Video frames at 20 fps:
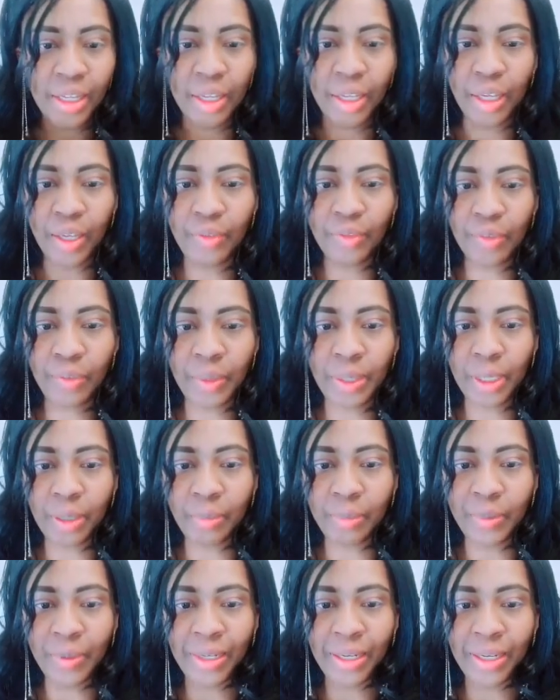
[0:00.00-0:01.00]
Even when I
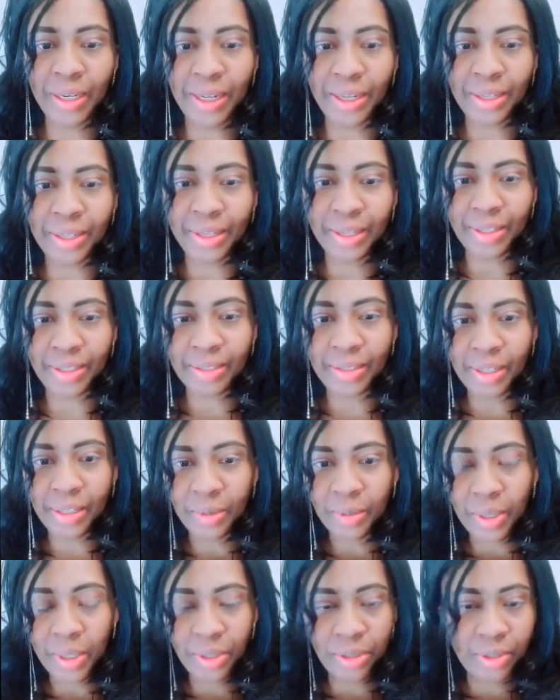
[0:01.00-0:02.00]
put it like this, that's
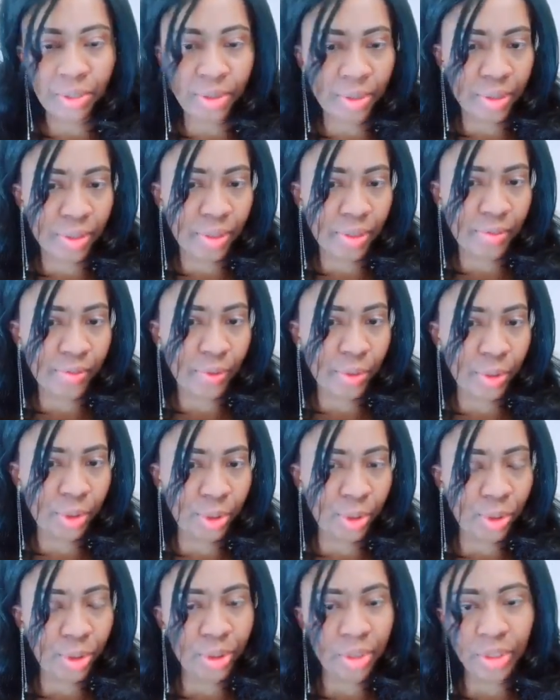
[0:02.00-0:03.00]
why you see all this photo
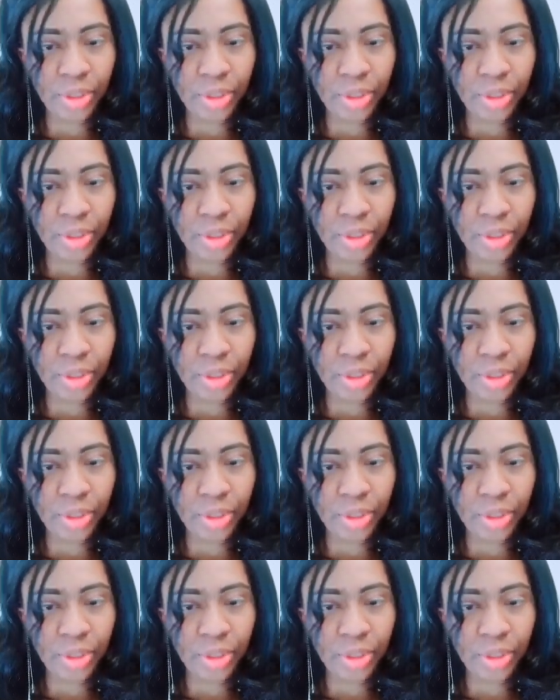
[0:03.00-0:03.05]
shoot,